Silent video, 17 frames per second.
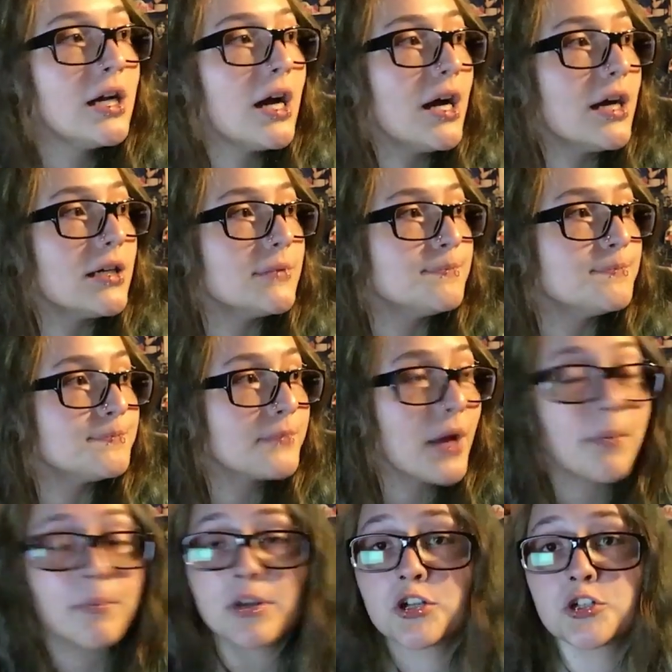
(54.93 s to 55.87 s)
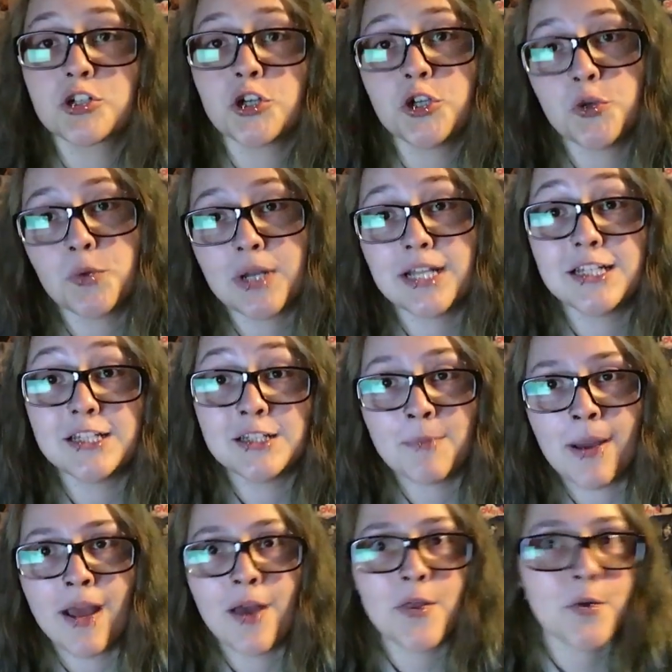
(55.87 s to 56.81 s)
I'm going to show you what I did
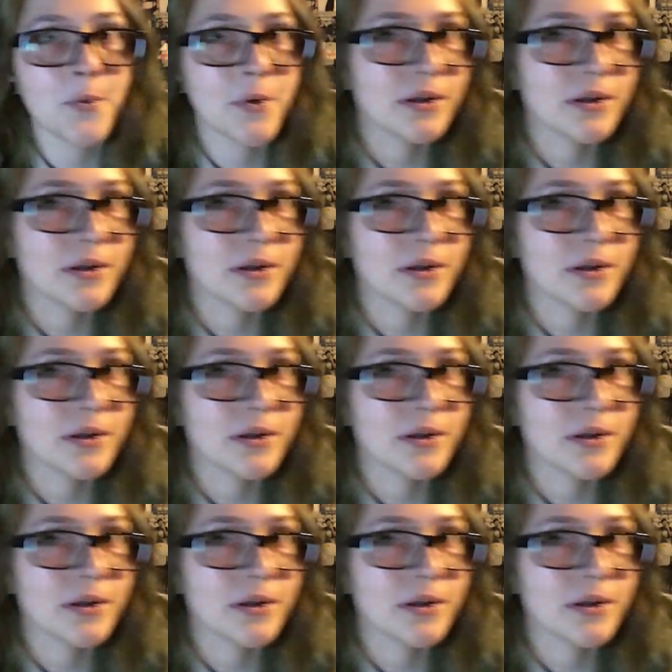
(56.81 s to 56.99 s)
to my other